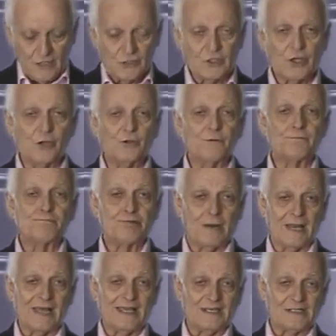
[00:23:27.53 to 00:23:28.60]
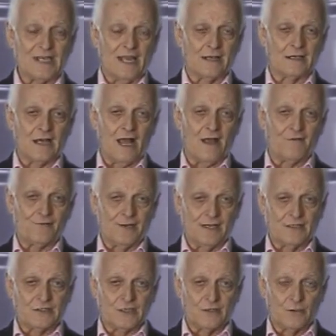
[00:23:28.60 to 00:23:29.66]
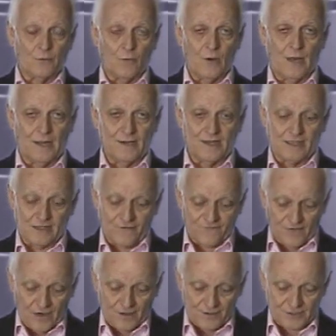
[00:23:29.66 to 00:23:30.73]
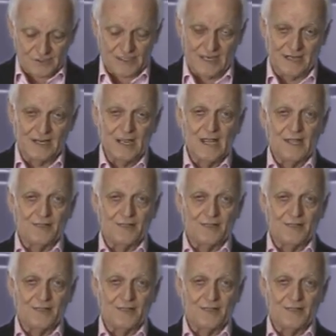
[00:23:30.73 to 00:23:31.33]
to place our confidence in the one that the Father said,